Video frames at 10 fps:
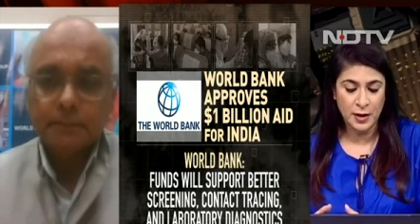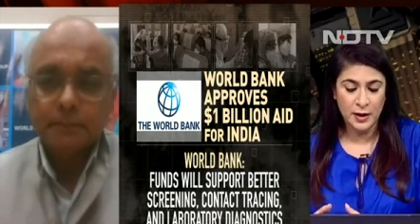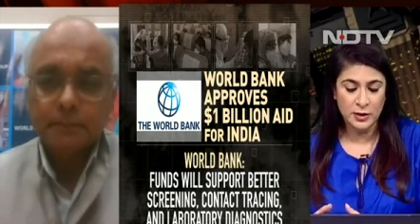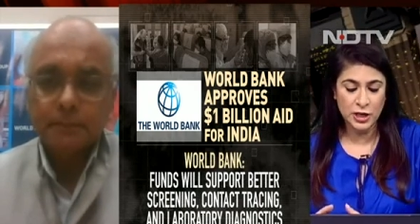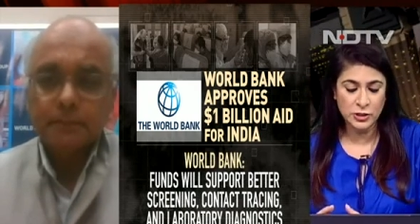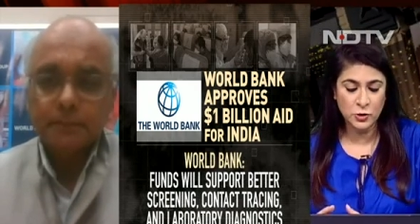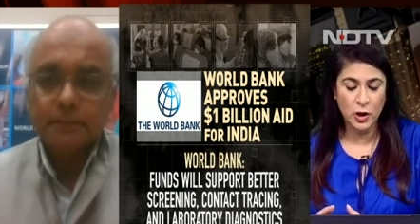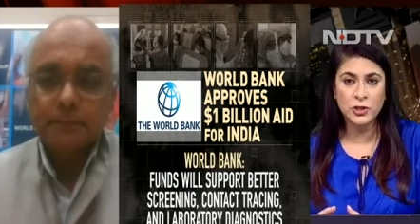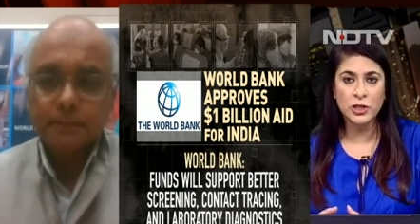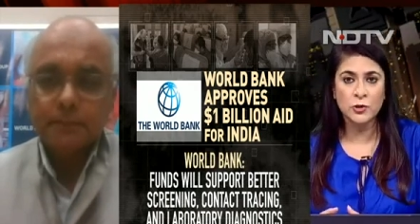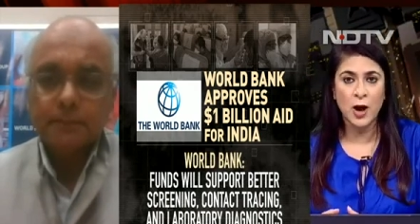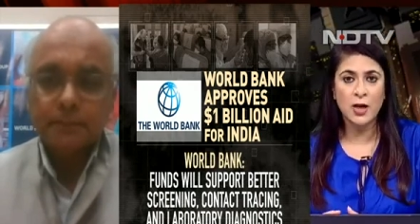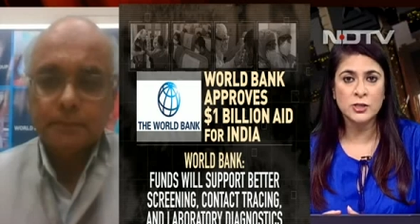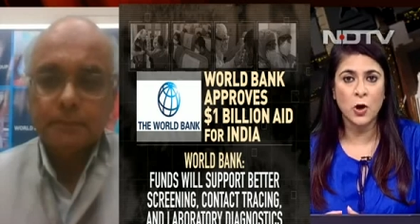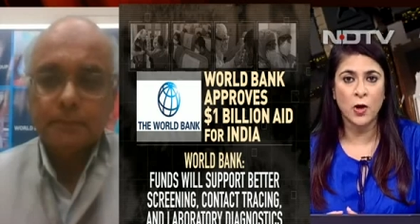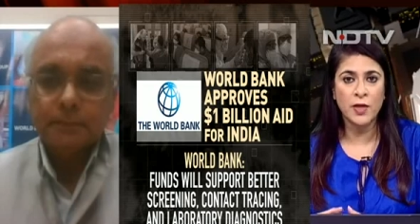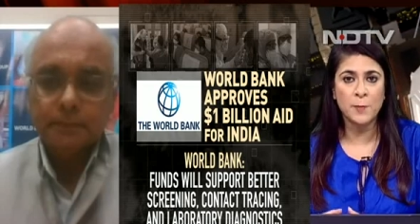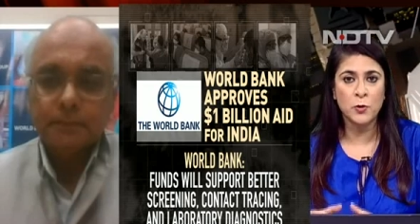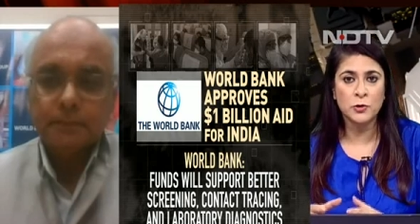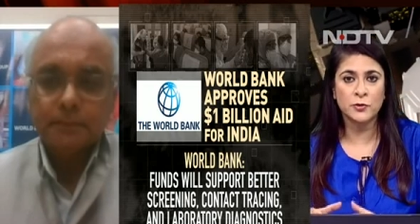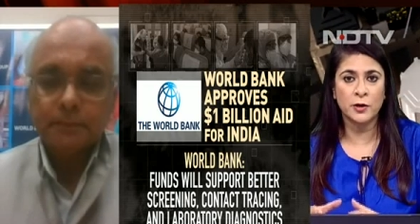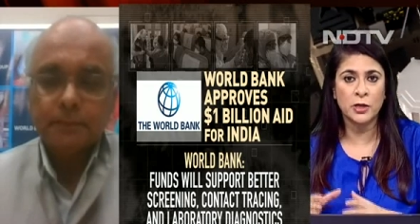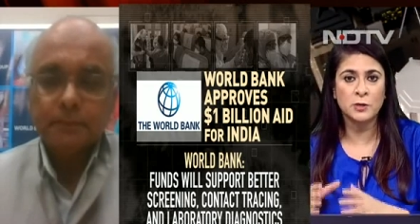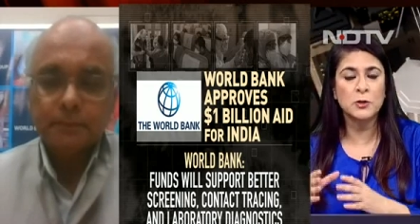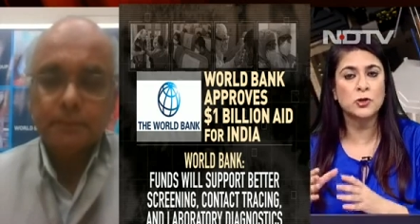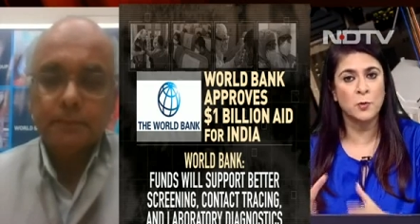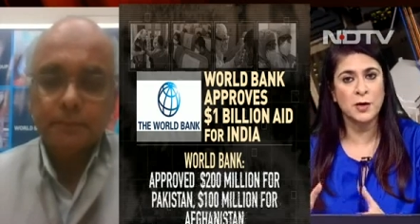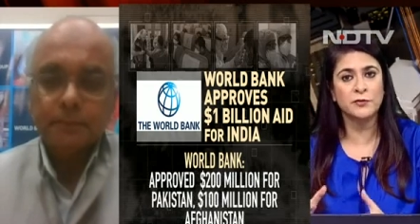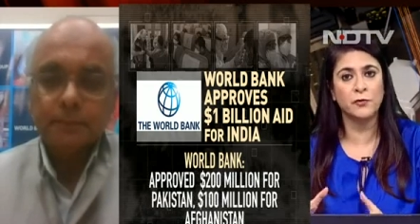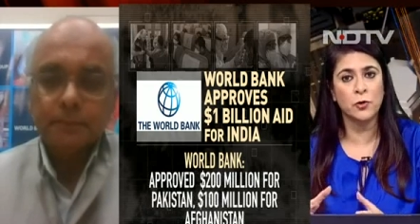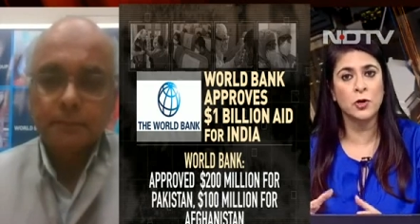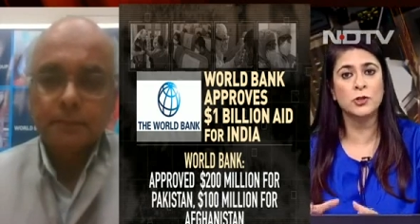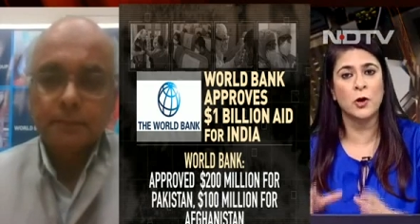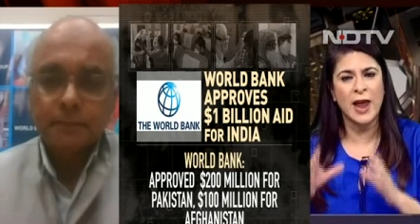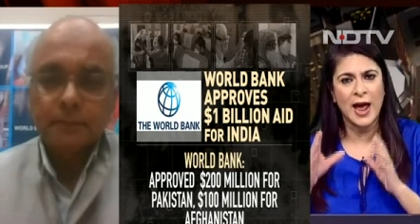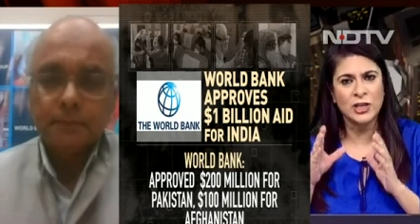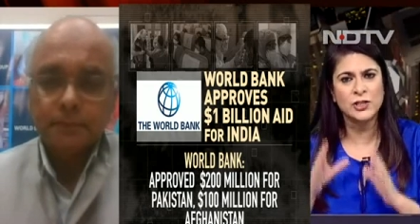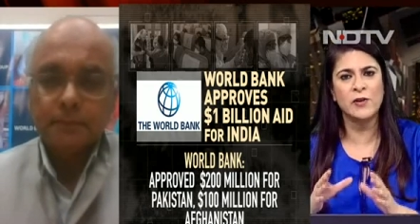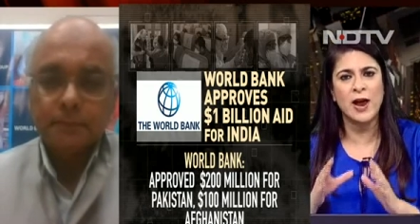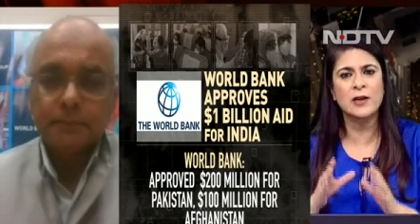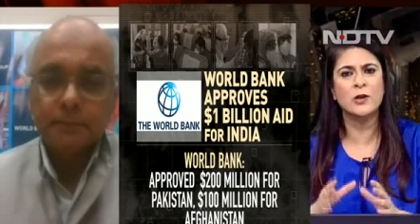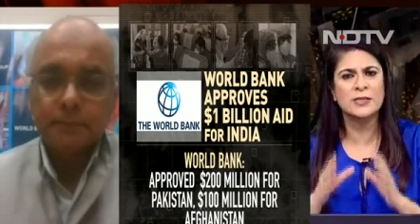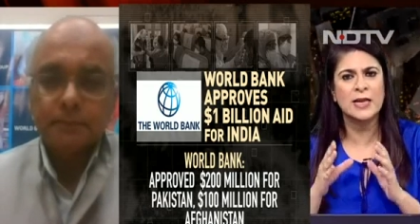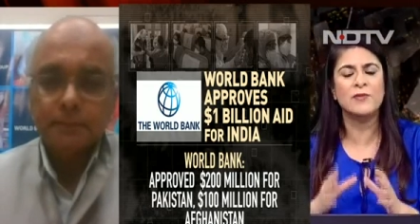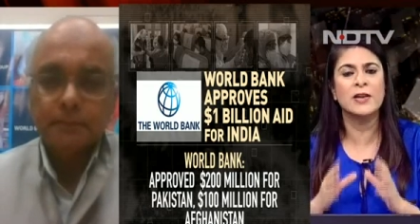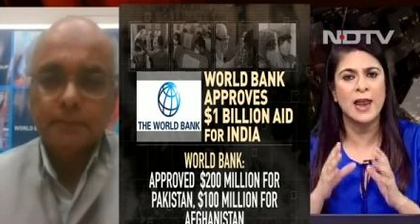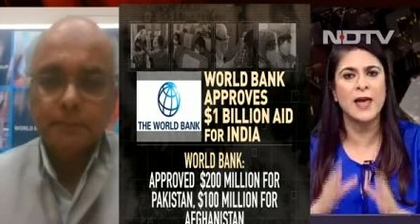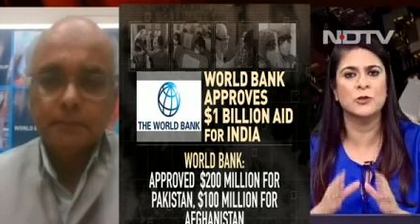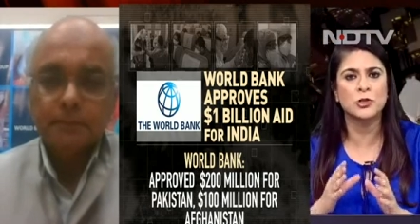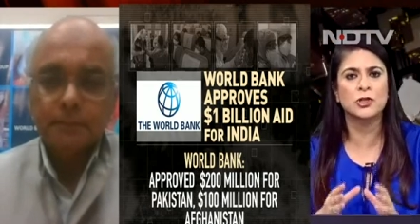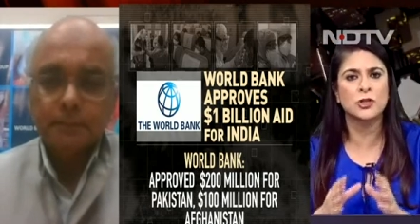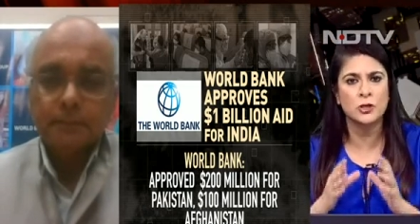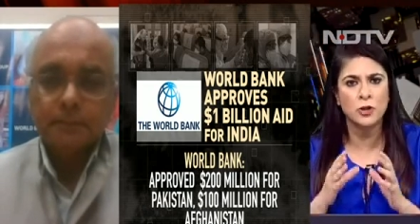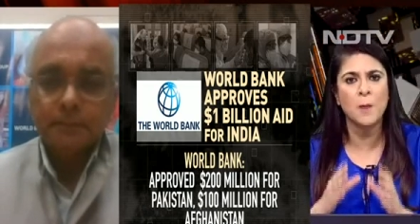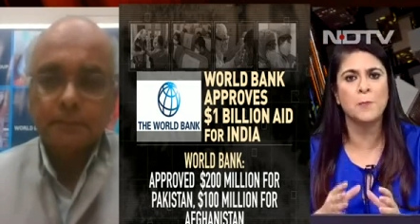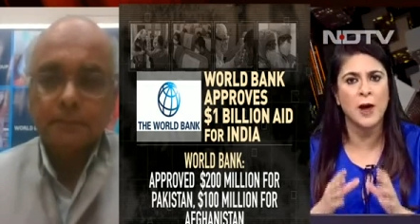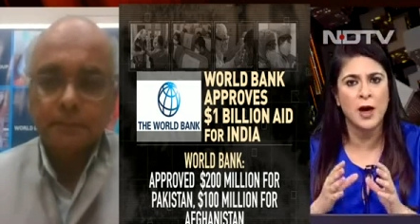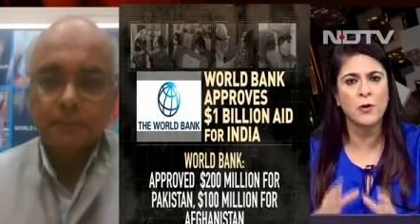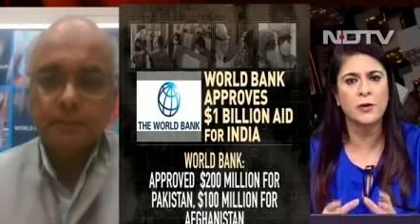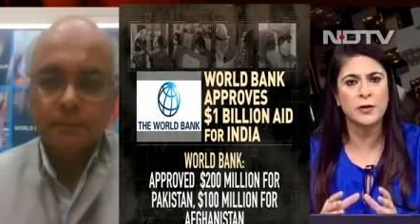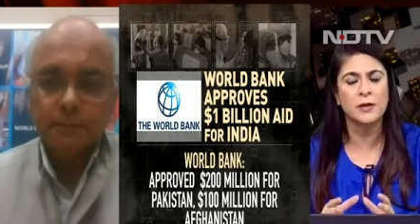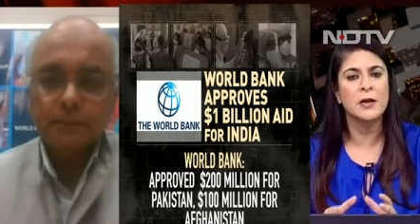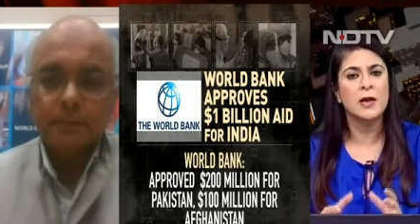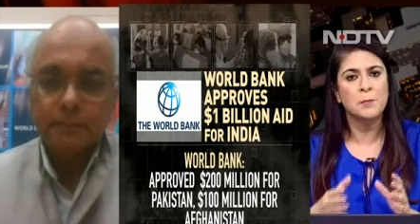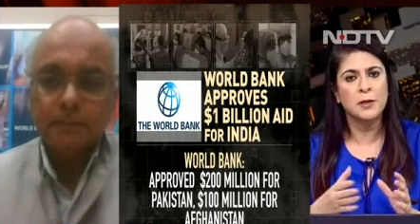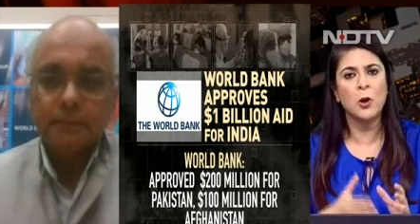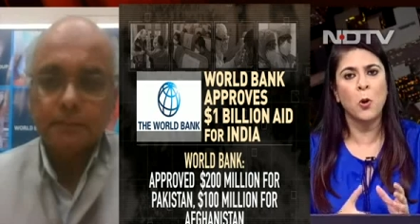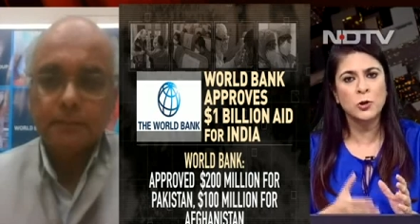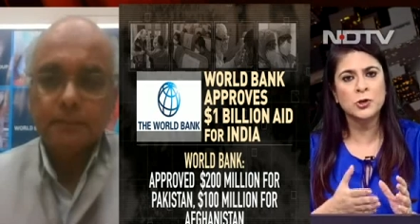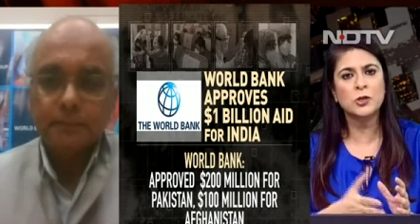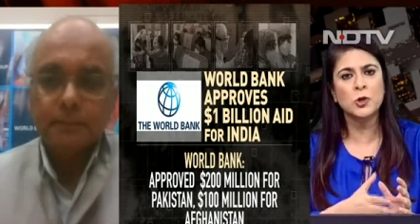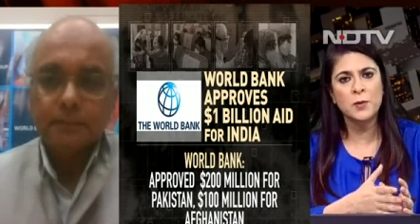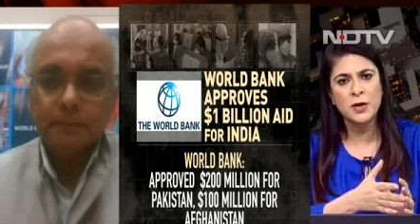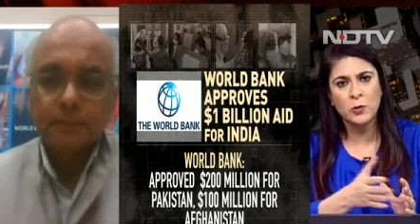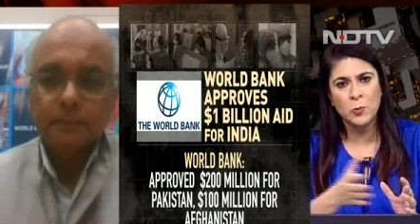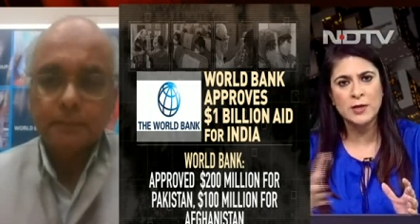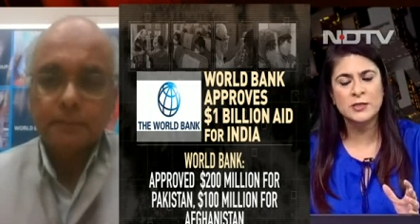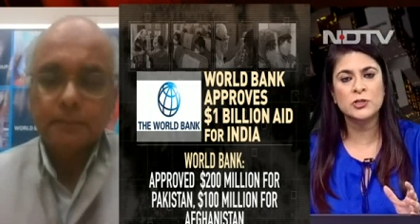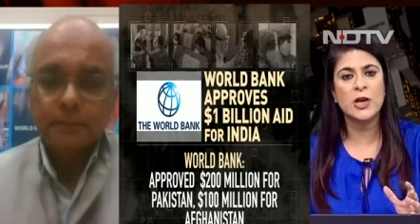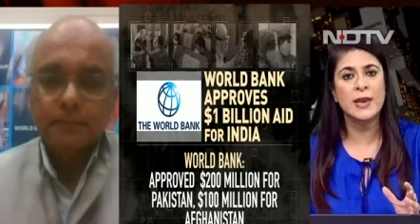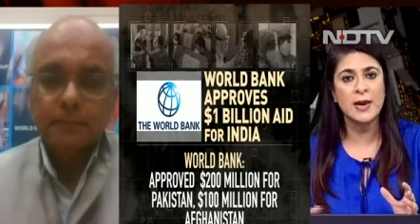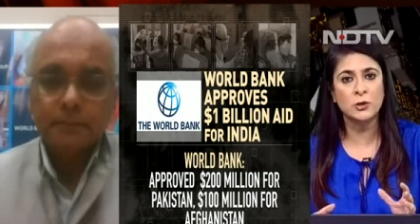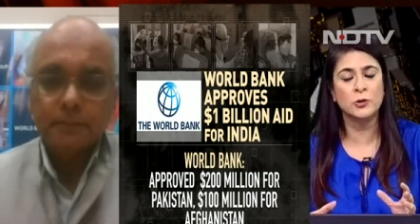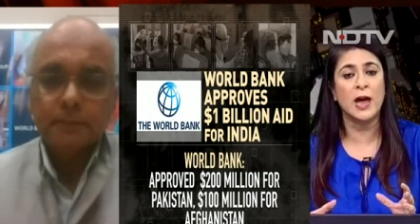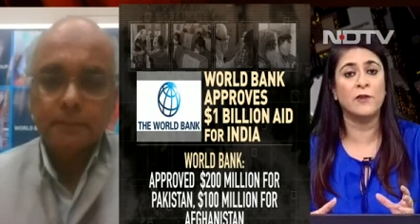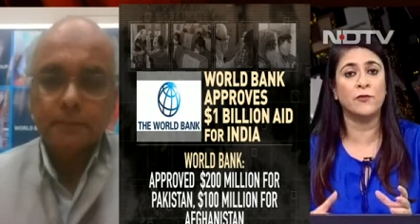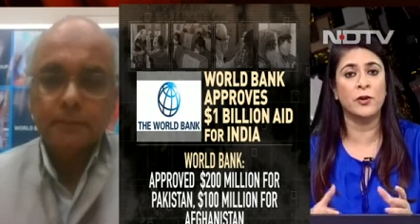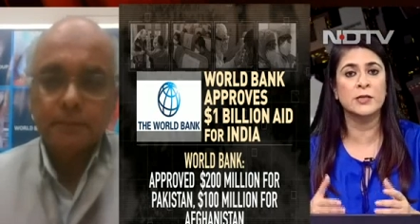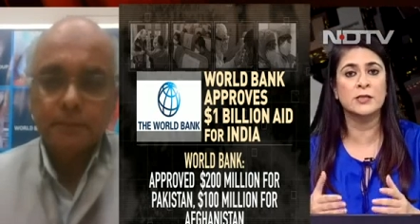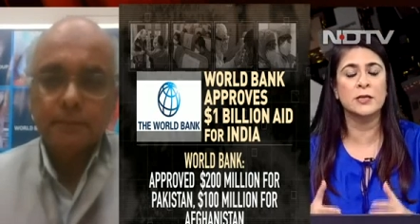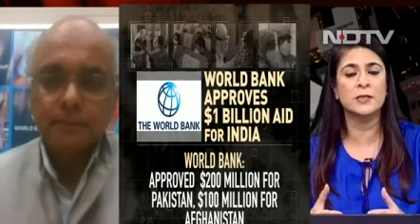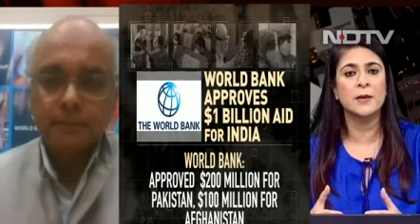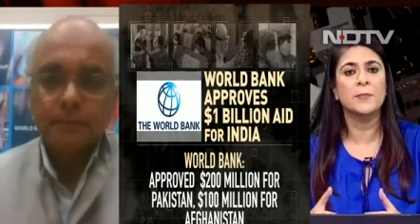Speaker 1: just to, uh, just to ask on that, because uh, there's been so much focus on actually right now saving lives, just the top priority. But there are also so many questions are linked to that. For instance,